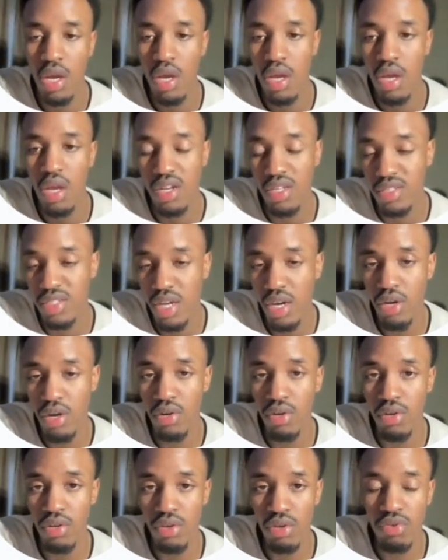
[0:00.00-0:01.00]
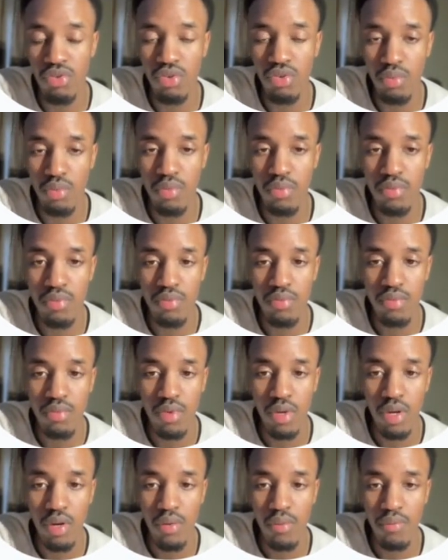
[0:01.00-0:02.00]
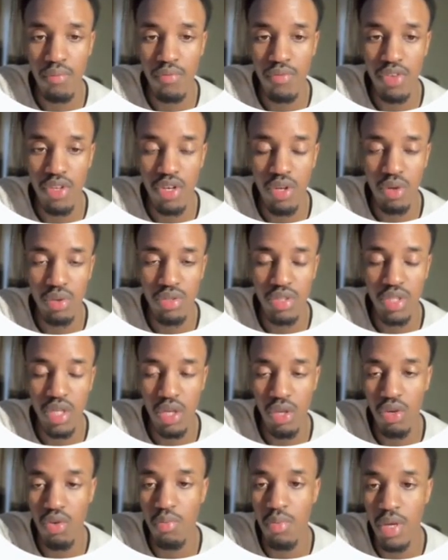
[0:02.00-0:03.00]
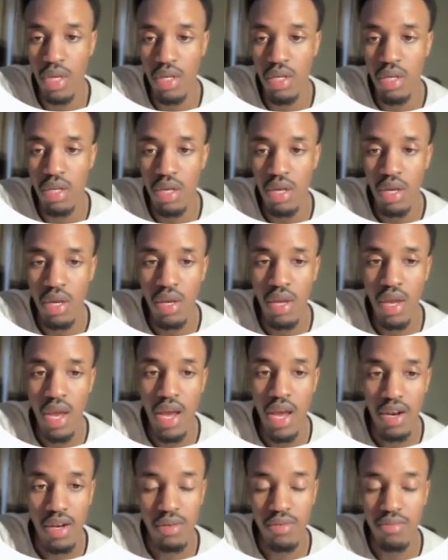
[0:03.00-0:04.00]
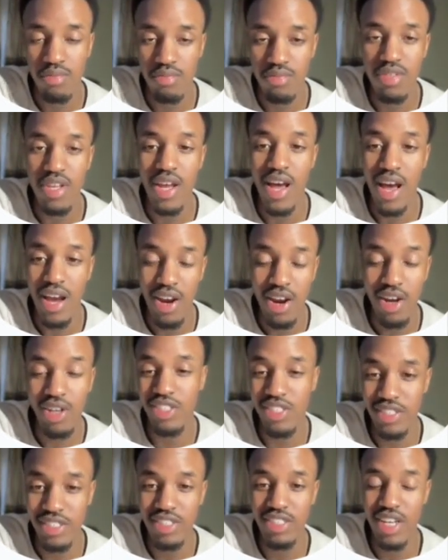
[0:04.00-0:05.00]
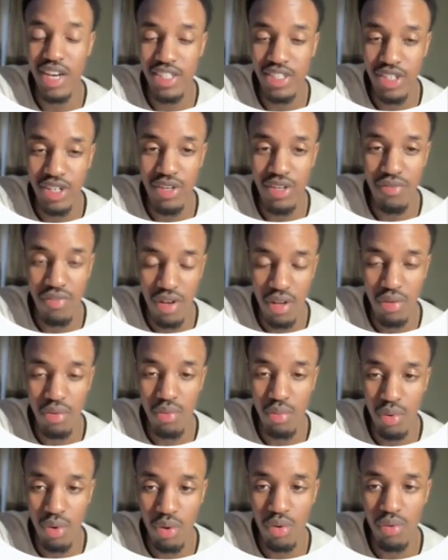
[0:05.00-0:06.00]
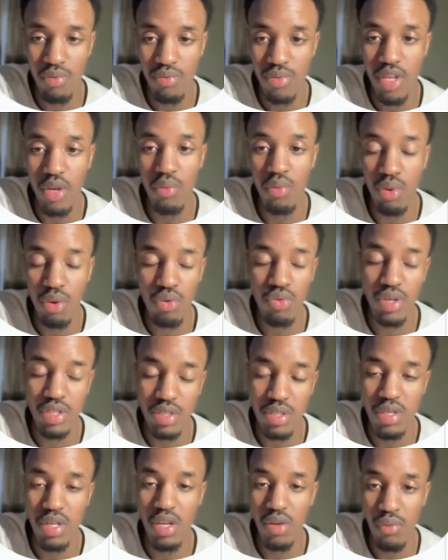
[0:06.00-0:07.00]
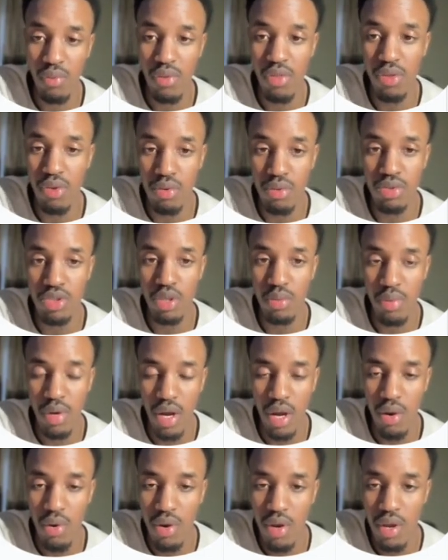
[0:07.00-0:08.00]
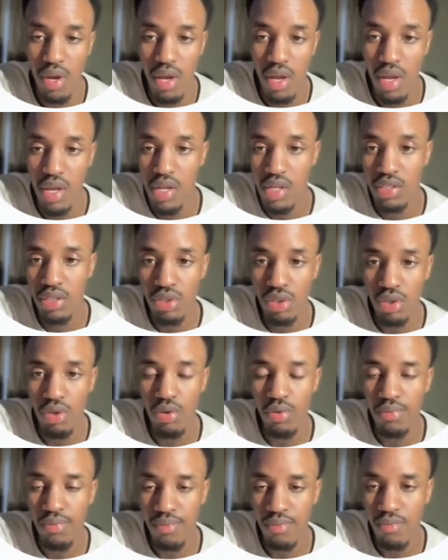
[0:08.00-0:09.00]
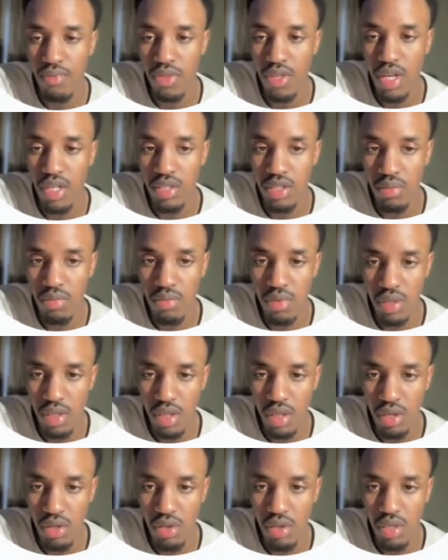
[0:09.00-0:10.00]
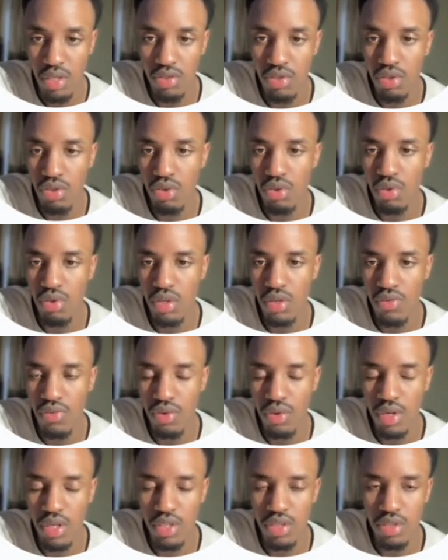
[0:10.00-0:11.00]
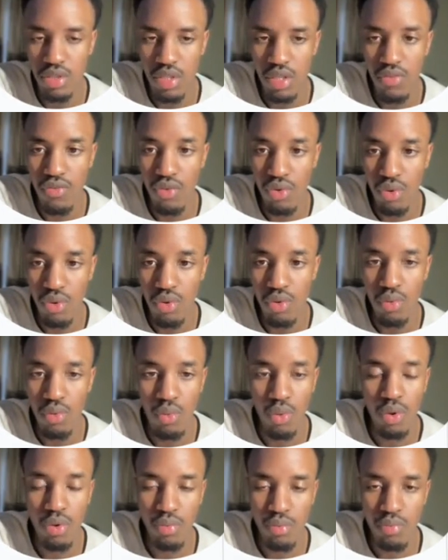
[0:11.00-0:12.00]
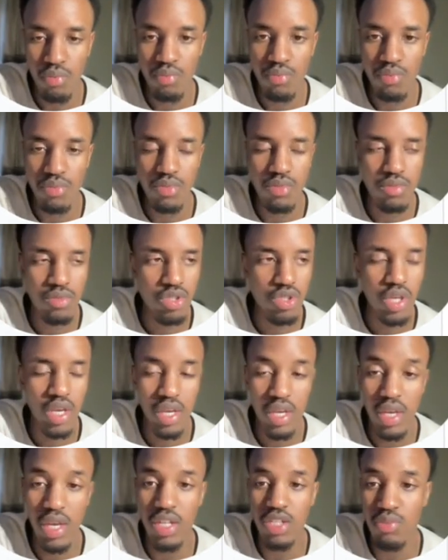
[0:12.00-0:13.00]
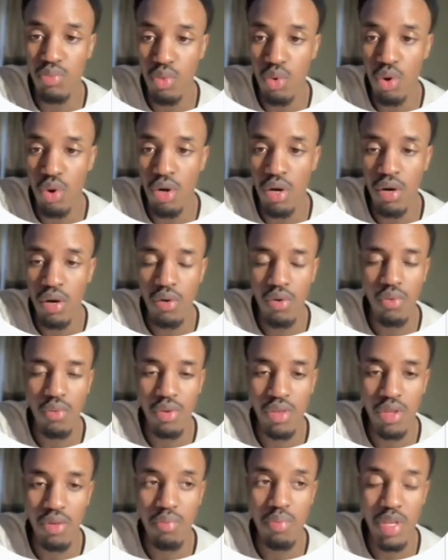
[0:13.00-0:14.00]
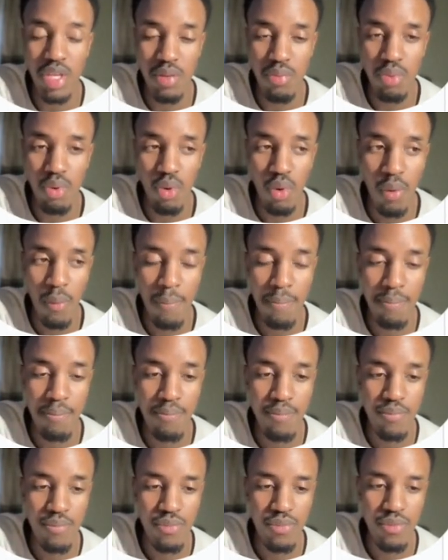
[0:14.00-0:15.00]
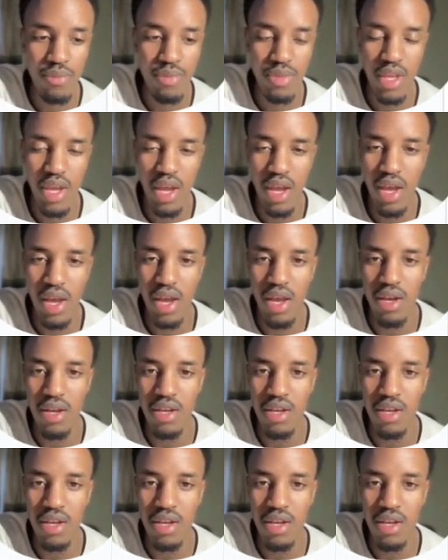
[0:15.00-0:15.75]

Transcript: an entire YouTube videos that you made and the content is actually valuable, they will resonate with you somehow. So that's something that you need to do if you want to engage more with the people that